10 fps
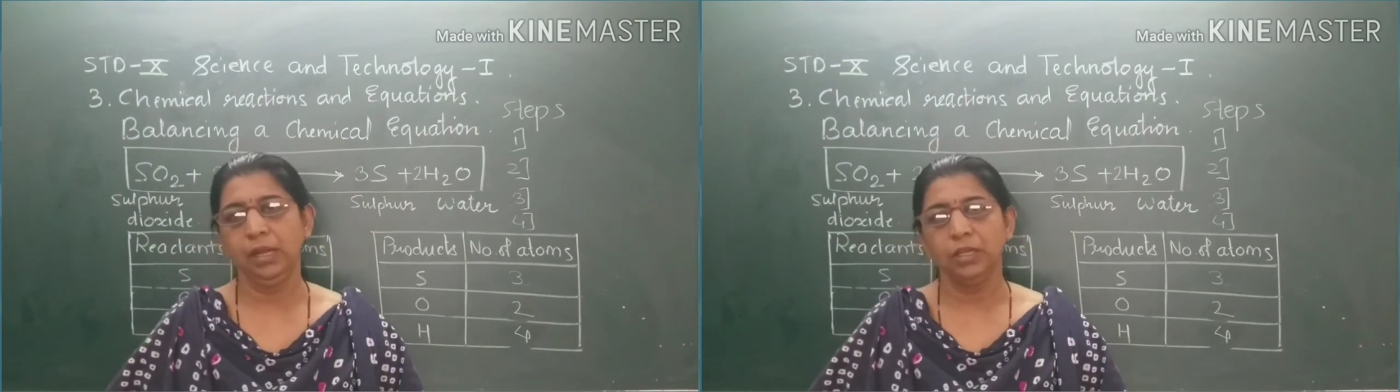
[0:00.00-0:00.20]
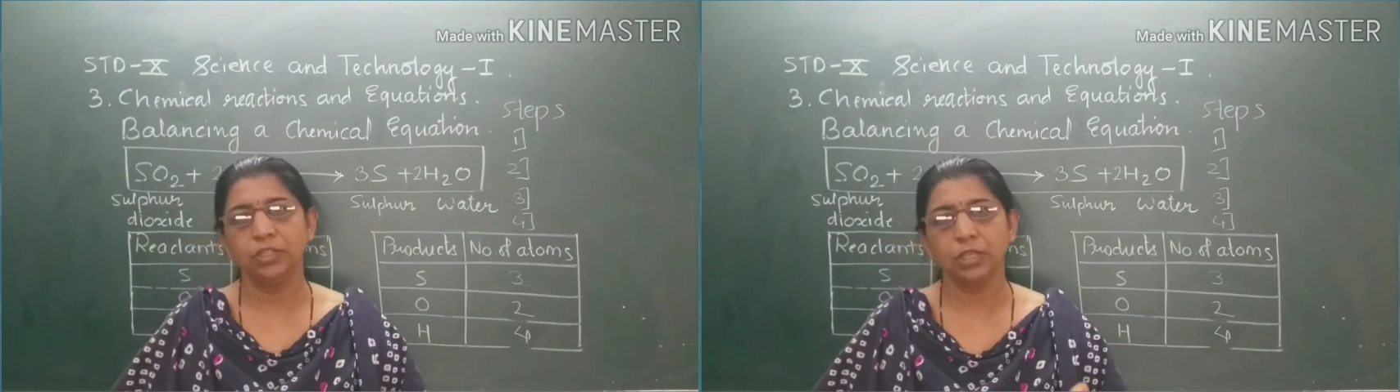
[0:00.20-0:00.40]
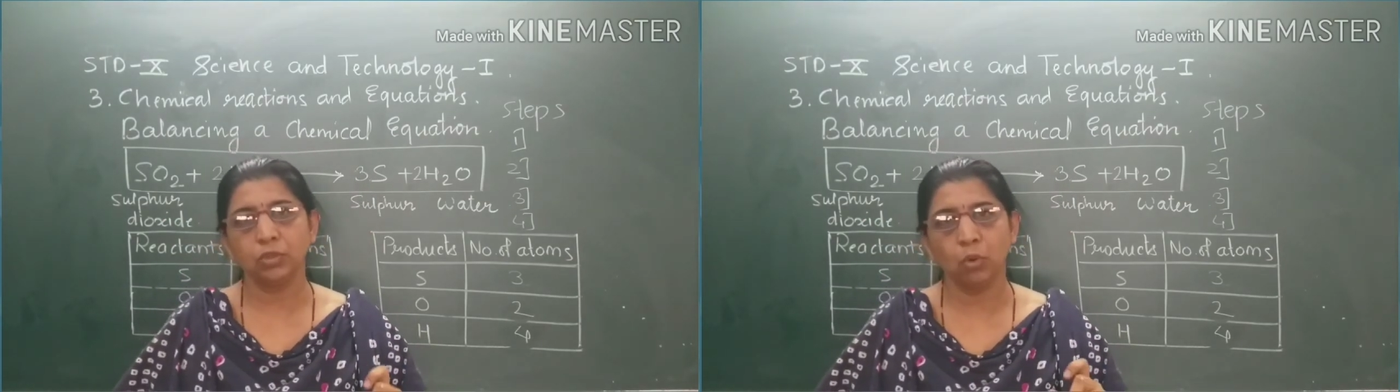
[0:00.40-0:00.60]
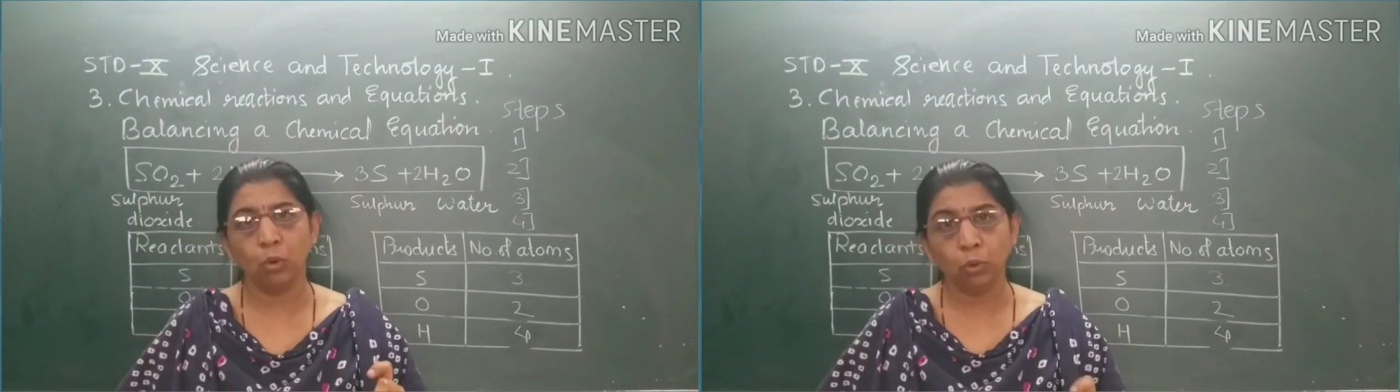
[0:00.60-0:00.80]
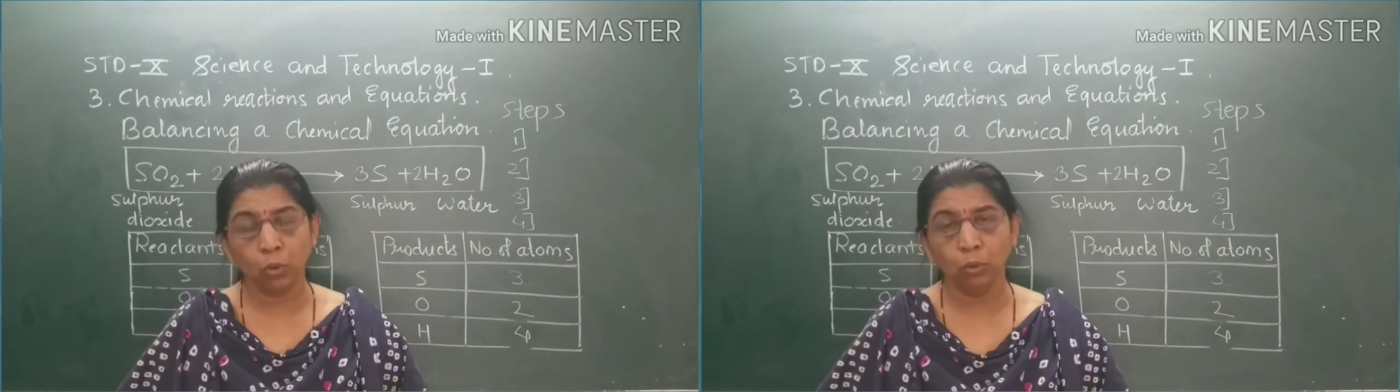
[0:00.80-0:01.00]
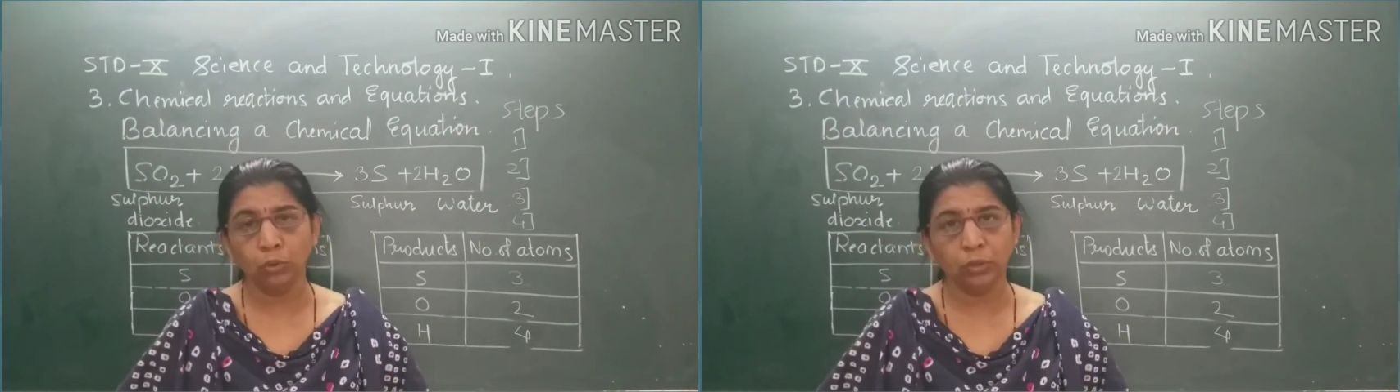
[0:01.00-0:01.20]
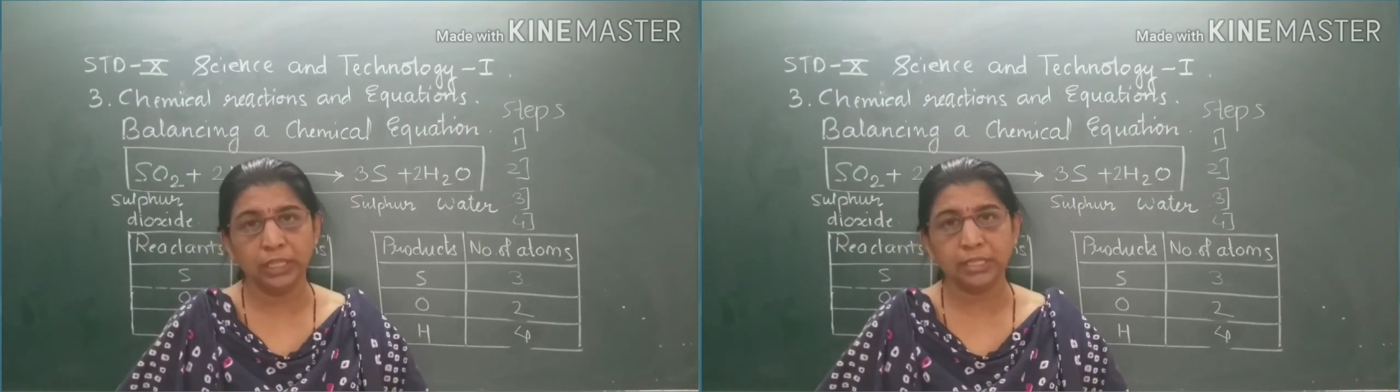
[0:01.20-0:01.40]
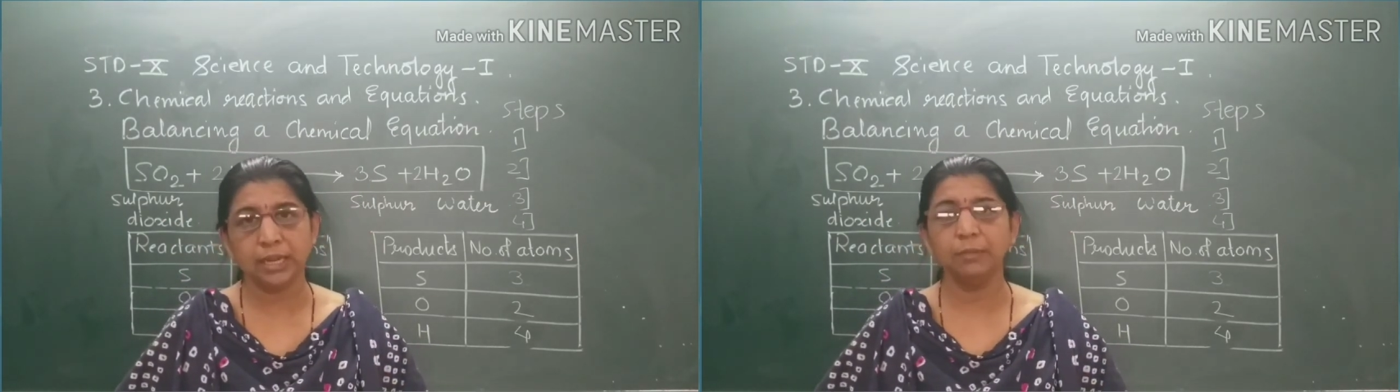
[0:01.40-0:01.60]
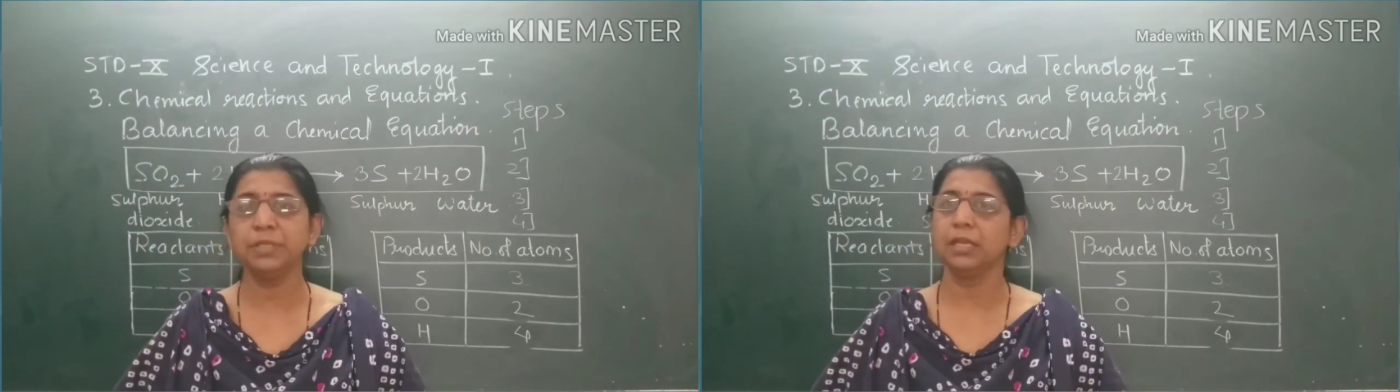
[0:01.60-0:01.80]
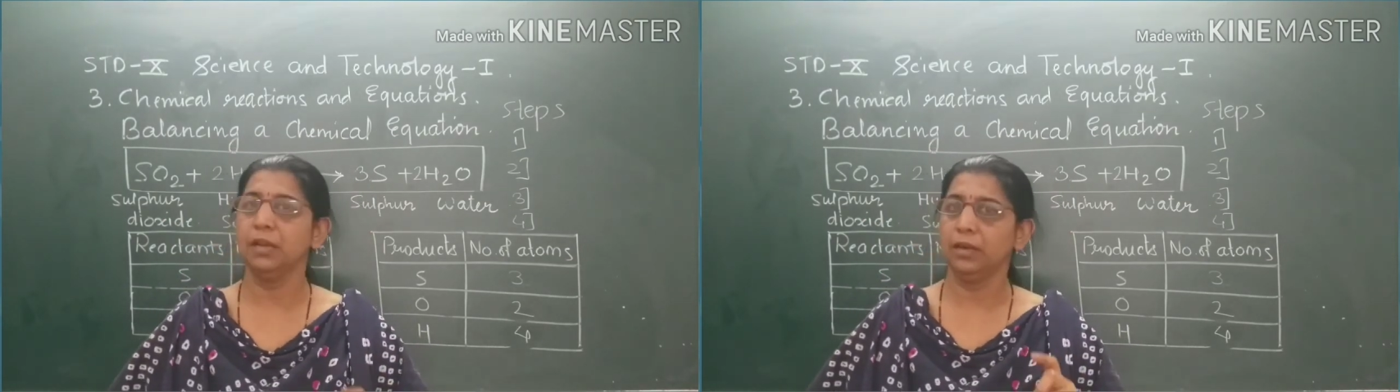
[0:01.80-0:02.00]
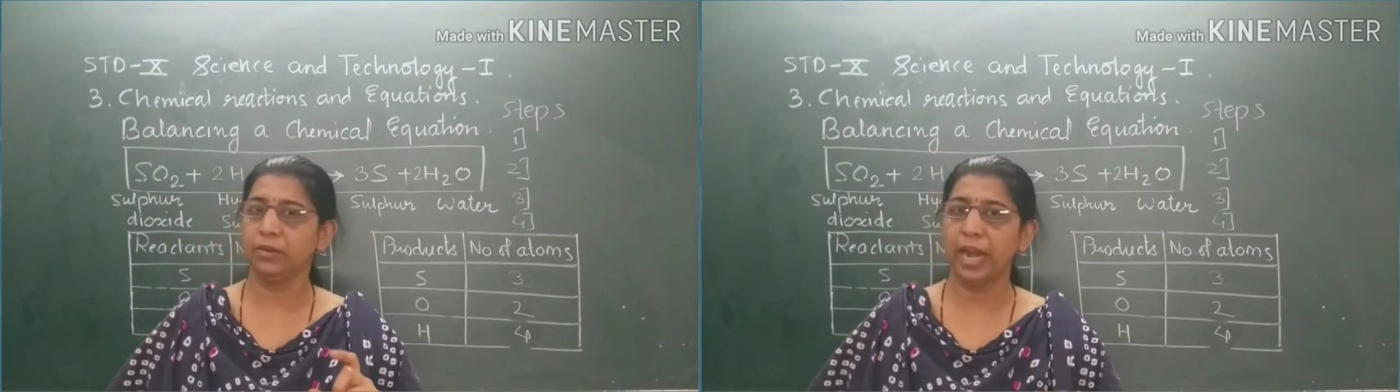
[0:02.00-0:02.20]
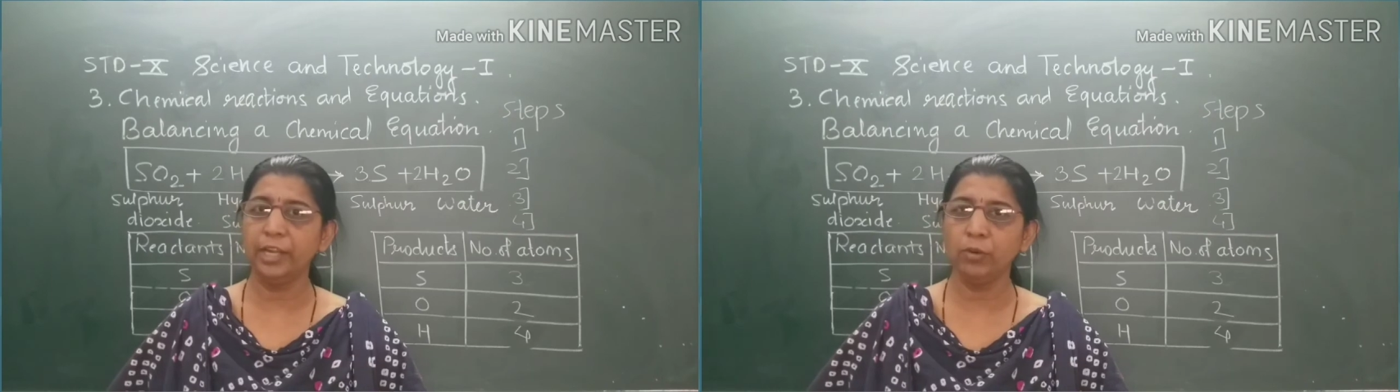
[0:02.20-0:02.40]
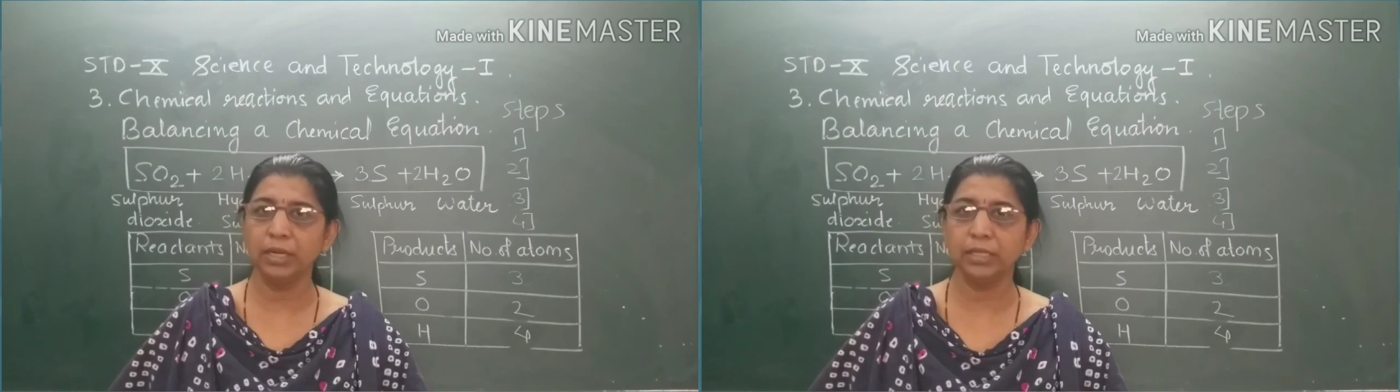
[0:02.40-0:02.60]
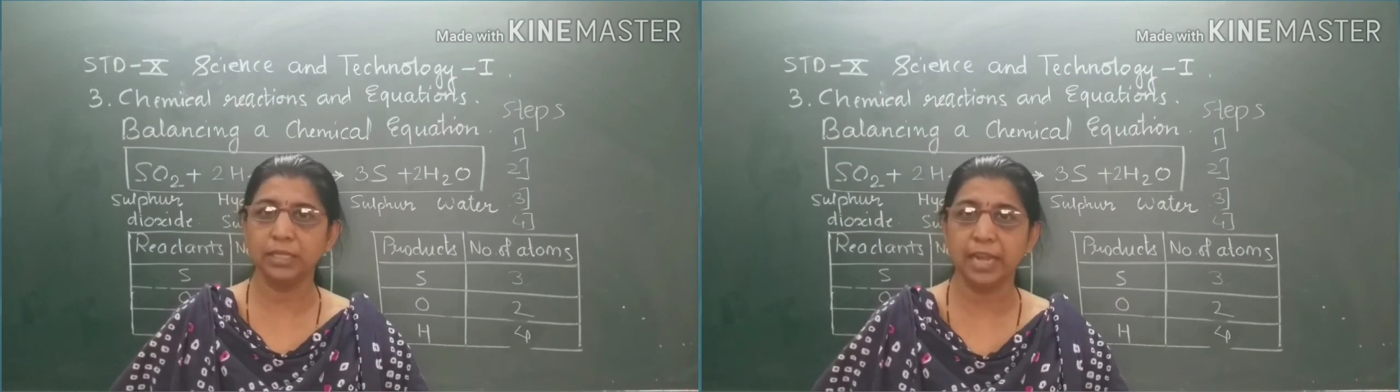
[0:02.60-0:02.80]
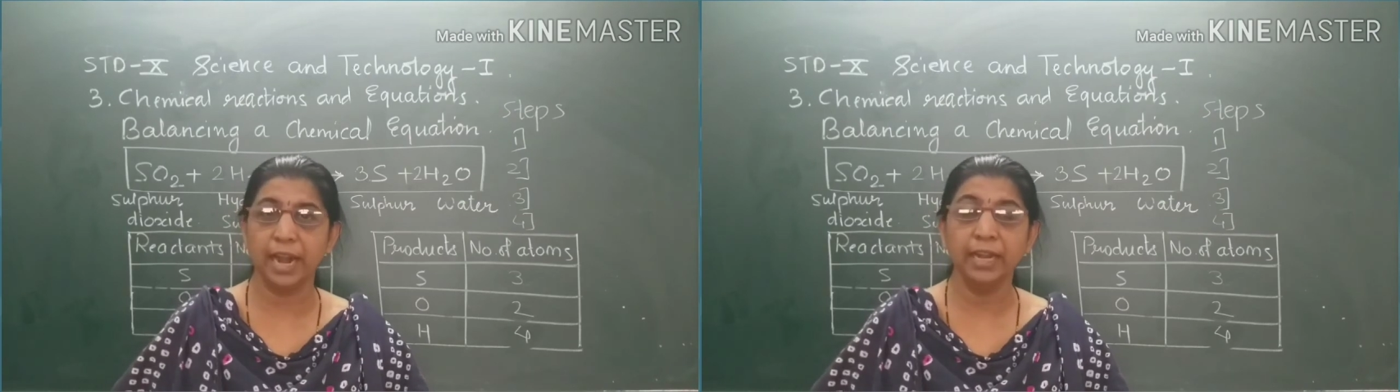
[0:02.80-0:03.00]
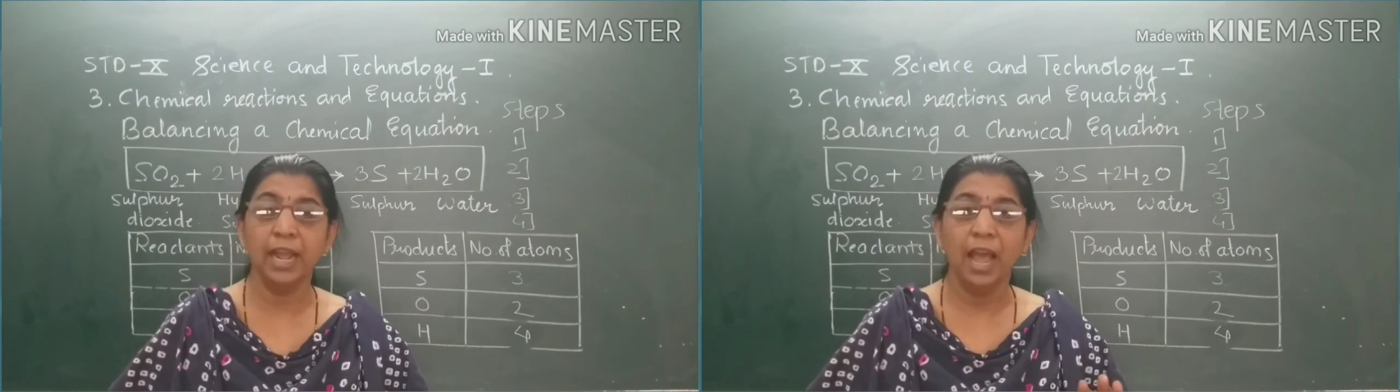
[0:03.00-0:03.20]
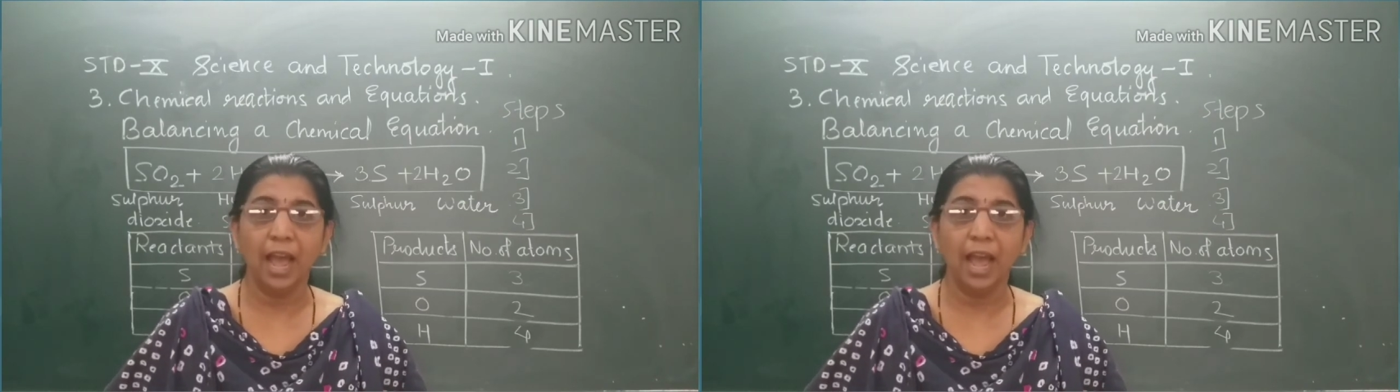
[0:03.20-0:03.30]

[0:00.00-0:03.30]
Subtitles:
Just go through the steps, try to understand,